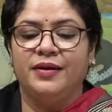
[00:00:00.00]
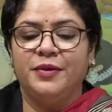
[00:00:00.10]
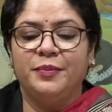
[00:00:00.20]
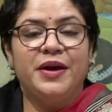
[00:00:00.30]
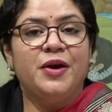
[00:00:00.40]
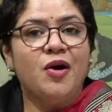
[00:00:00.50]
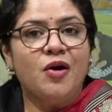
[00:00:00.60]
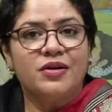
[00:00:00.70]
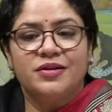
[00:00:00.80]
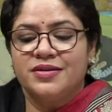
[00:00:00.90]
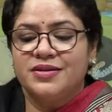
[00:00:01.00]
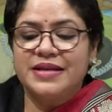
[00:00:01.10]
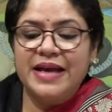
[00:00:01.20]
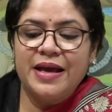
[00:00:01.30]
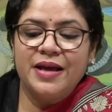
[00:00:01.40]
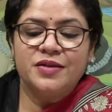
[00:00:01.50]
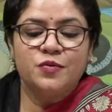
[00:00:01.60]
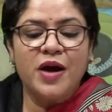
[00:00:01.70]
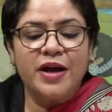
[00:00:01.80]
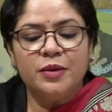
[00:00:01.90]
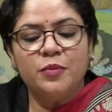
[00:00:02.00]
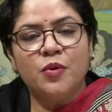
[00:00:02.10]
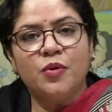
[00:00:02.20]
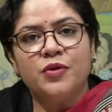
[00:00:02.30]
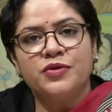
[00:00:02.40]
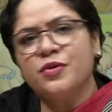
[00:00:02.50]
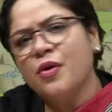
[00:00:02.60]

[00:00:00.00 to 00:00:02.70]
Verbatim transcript: The peacock, the snakes, wild boars,